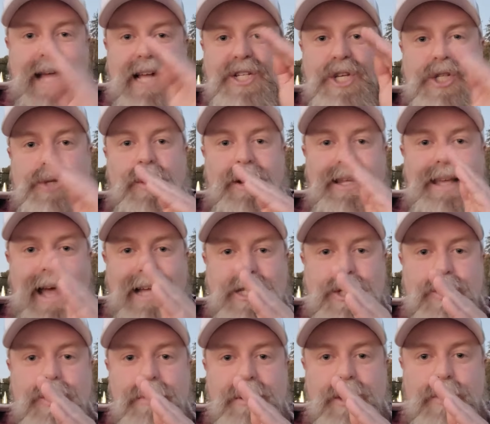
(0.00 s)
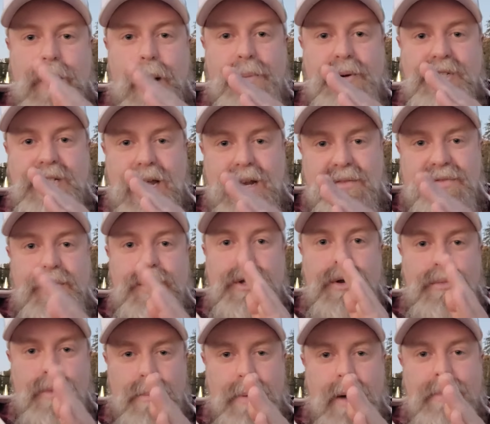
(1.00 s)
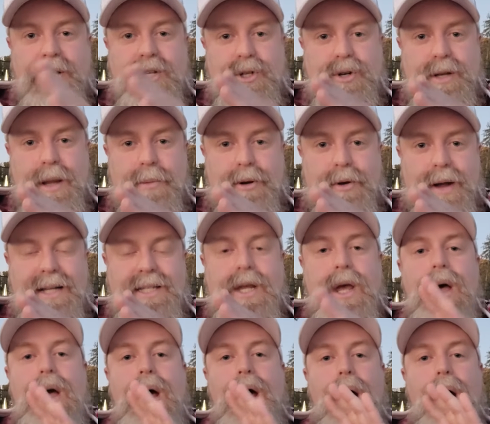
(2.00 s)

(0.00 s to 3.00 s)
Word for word: That's just what gets you to be the representative for the Republicans or Democrats.